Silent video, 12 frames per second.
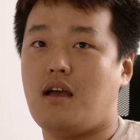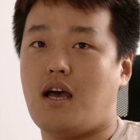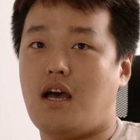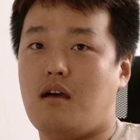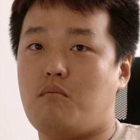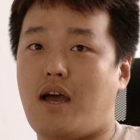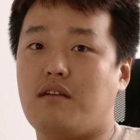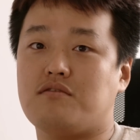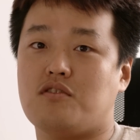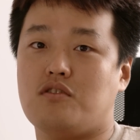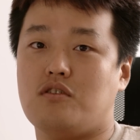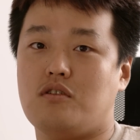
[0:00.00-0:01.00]

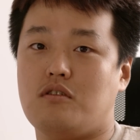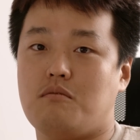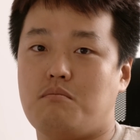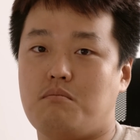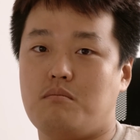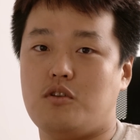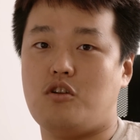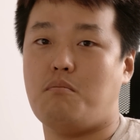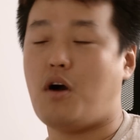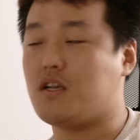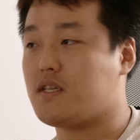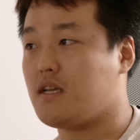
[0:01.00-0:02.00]
After
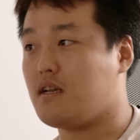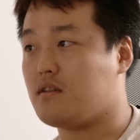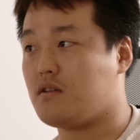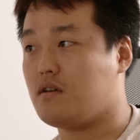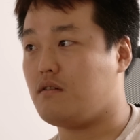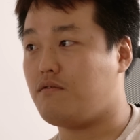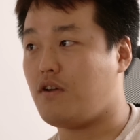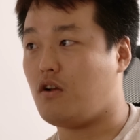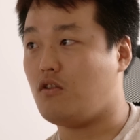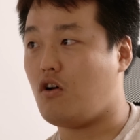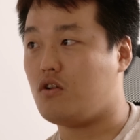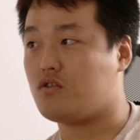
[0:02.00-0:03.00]
positing it as a fair
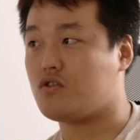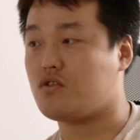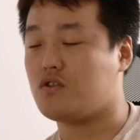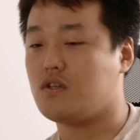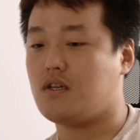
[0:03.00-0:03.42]
launch,